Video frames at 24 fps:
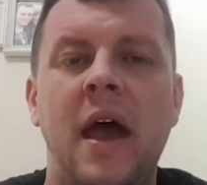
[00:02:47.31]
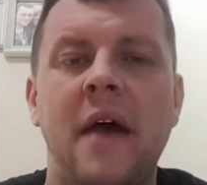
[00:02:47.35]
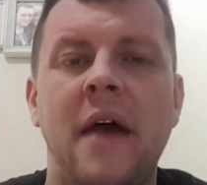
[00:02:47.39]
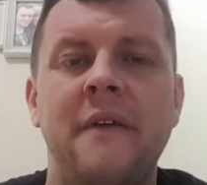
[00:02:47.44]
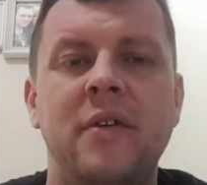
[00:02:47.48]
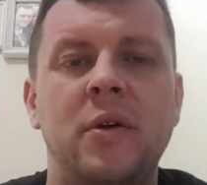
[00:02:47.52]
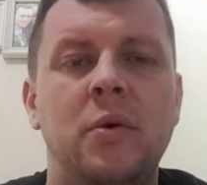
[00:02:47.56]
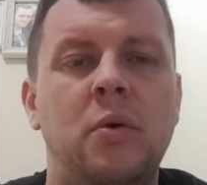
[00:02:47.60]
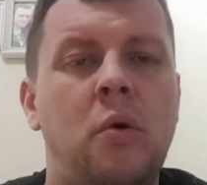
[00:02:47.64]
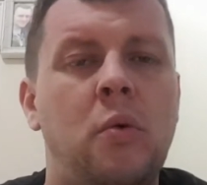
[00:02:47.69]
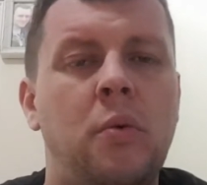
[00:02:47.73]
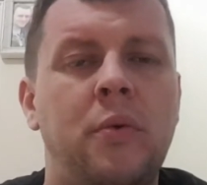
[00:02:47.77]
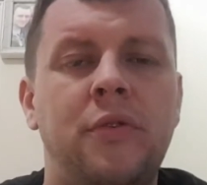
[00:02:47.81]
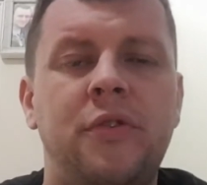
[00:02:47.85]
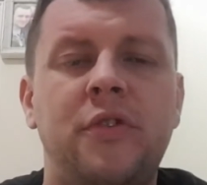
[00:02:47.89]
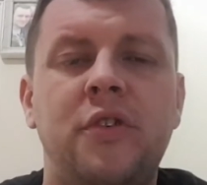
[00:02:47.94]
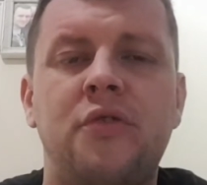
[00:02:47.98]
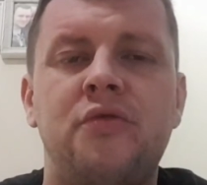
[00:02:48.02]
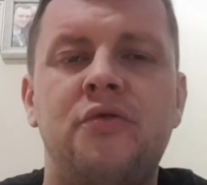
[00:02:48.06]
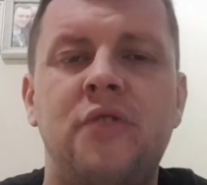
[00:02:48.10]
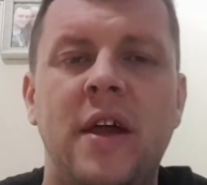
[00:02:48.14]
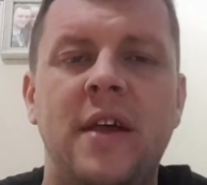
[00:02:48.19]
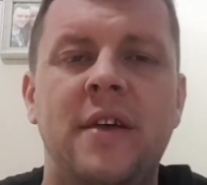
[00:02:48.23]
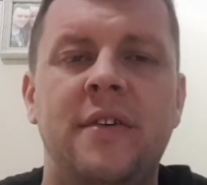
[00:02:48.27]
Everyone was
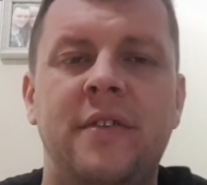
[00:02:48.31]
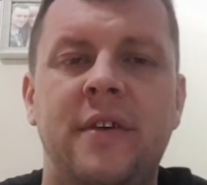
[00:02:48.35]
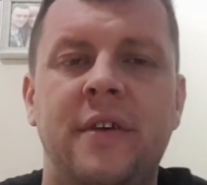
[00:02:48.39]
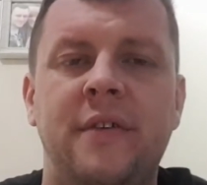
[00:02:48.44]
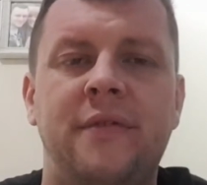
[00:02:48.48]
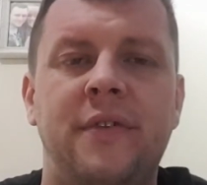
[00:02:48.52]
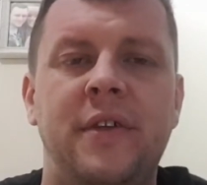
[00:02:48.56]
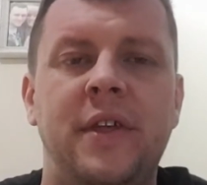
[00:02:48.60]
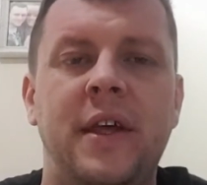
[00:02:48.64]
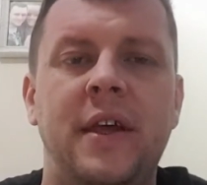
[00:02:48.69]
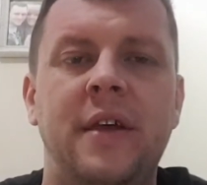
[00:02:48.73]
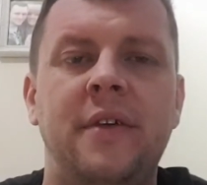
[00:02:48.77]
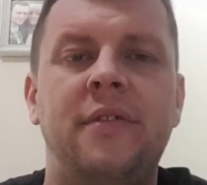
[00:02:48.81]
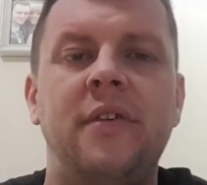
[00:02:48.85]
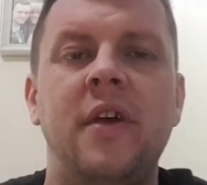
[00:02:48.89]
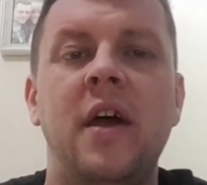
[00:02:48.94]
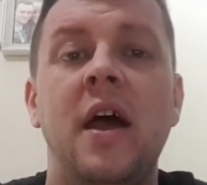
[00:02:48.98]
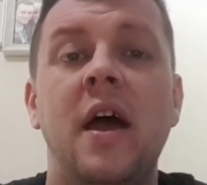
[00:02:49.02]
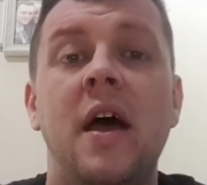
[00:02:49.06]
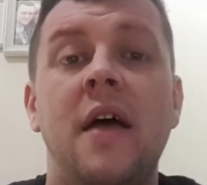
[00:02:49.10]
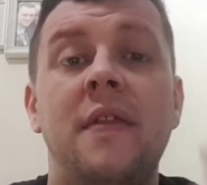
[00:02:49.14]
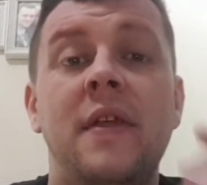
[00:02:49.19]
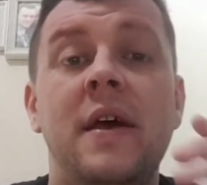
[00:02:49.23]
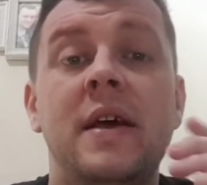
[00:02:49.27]
crazy for these.
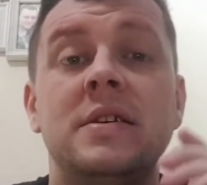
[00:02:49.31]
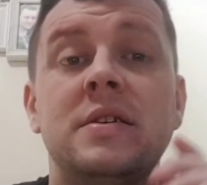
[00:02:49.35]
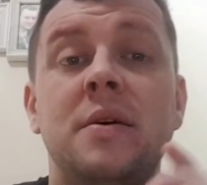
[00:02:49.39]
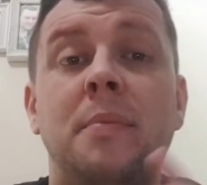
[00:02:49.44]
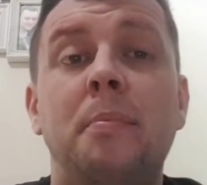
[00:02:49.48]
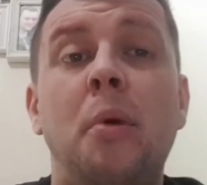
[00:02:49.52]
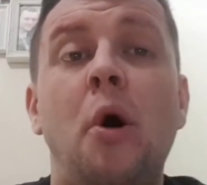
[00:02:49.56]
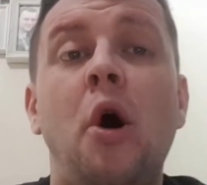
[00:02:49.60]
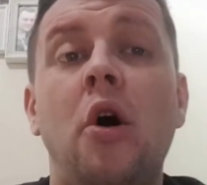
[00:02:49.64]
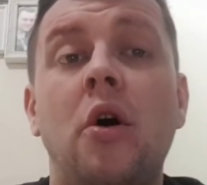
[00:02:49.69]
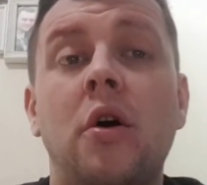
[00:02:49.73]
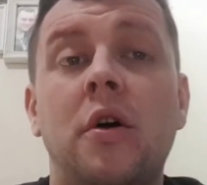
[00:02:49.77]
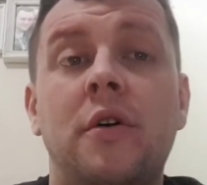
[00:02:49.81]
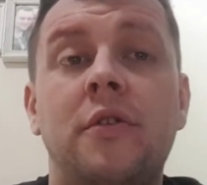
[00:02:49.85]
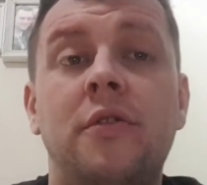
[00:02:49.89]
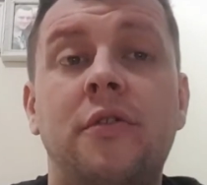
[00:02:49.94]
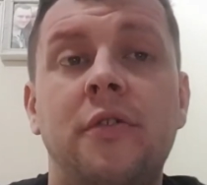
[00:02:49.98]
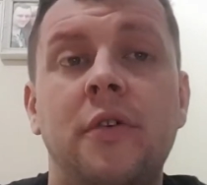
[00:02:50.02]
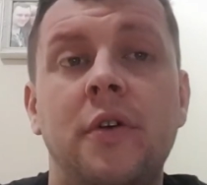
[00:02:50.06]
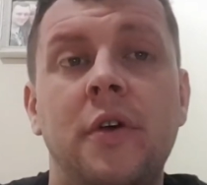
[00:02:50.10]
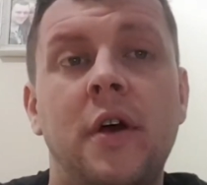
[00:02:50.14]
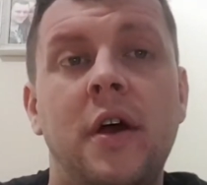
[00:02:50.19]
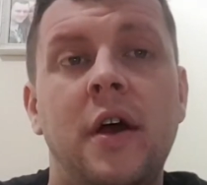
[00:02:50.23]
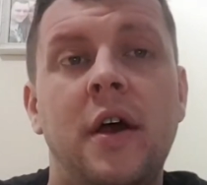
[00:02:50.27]
These are
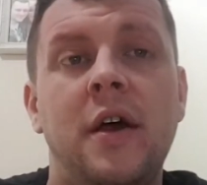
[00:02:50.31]
Pogs.